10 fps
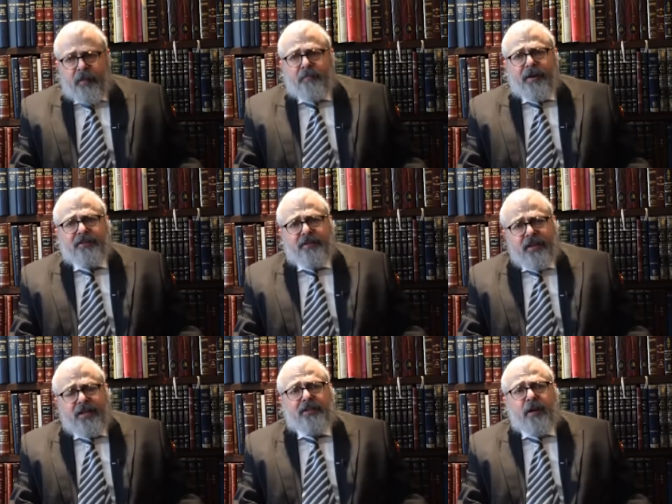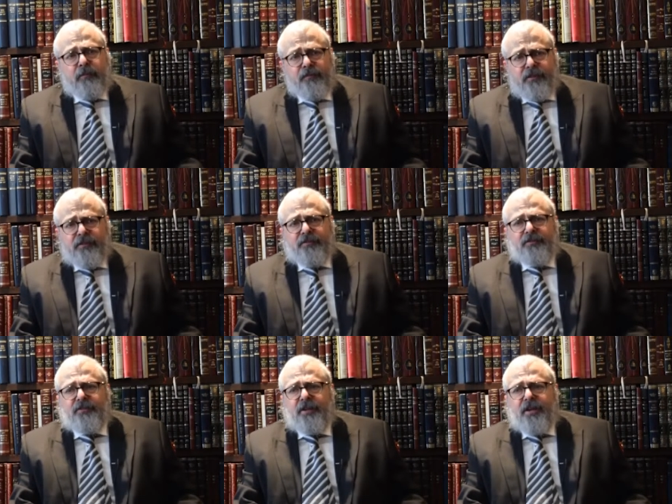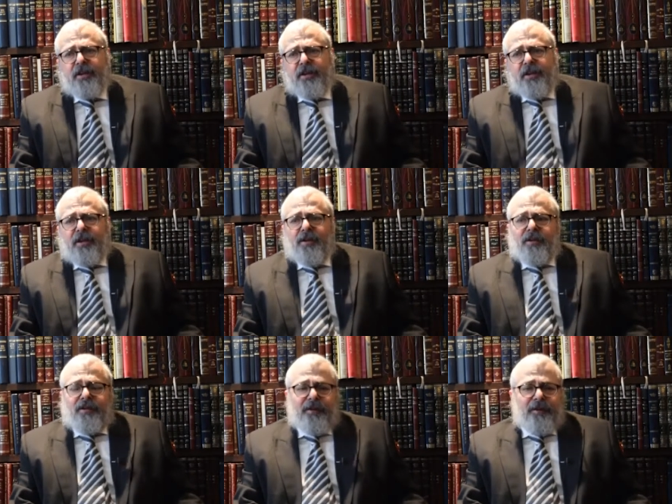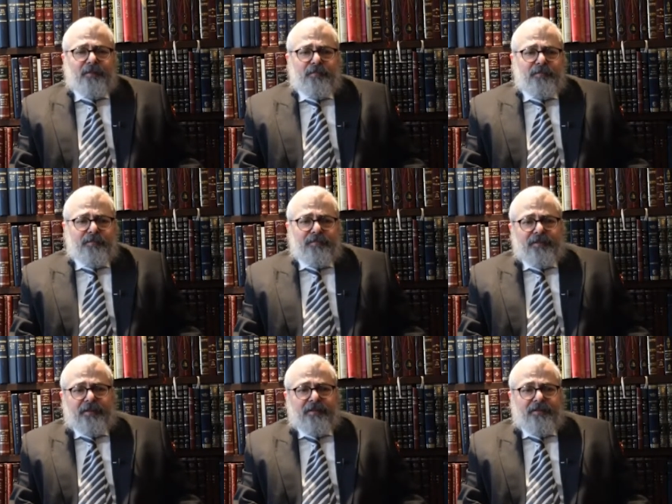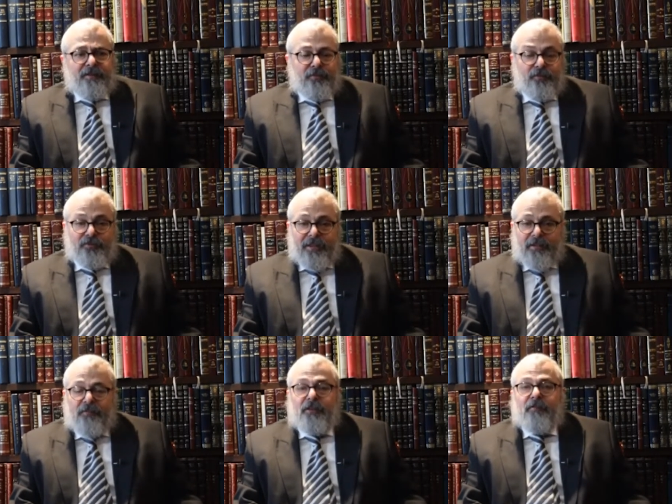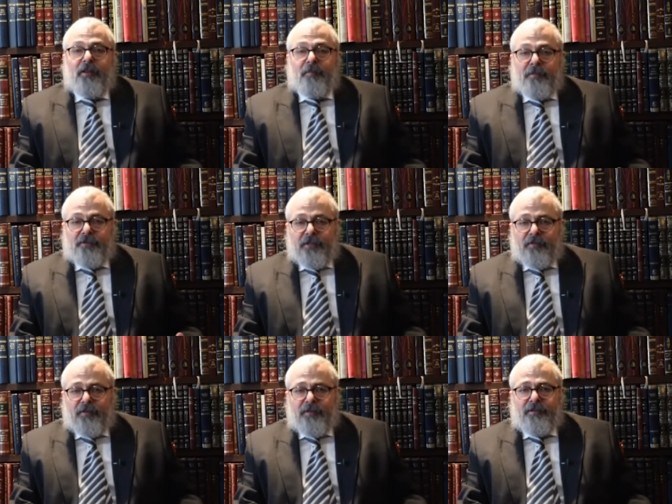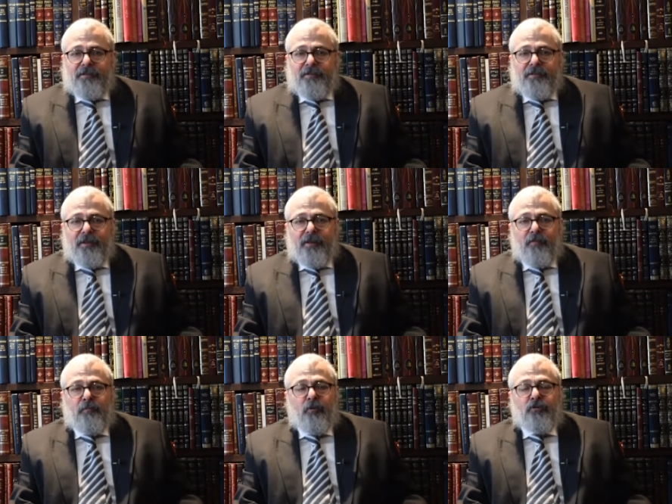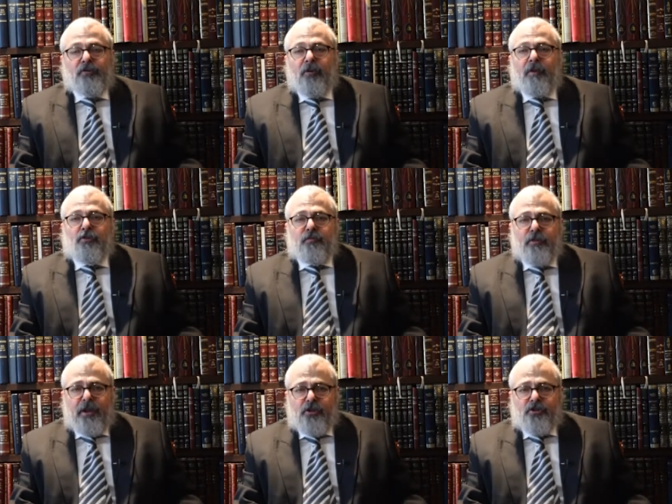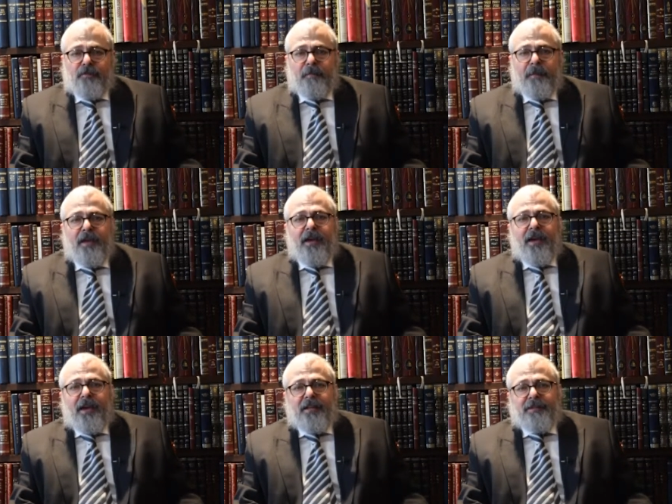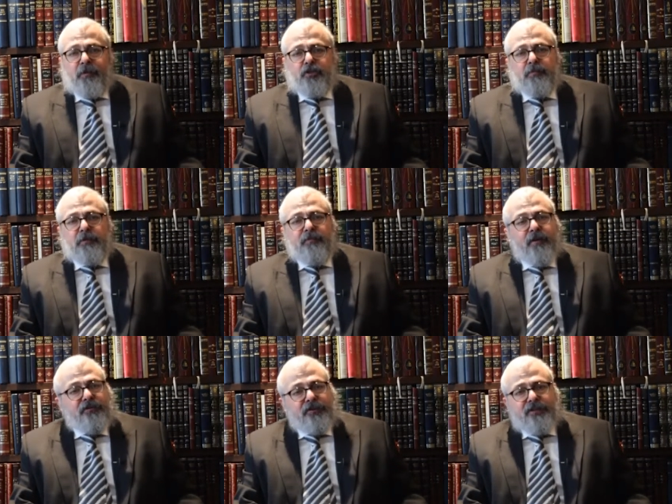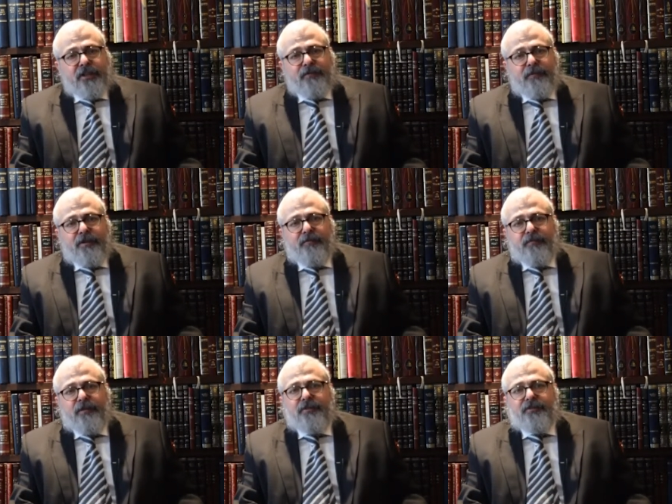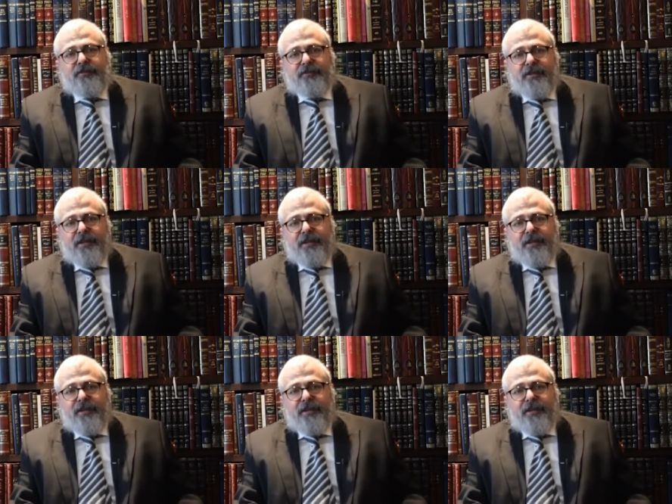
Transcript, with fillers: But in the last couple of years, um, through scientific developments in the field, through a process called vitrification, it is possible to very successfully freeze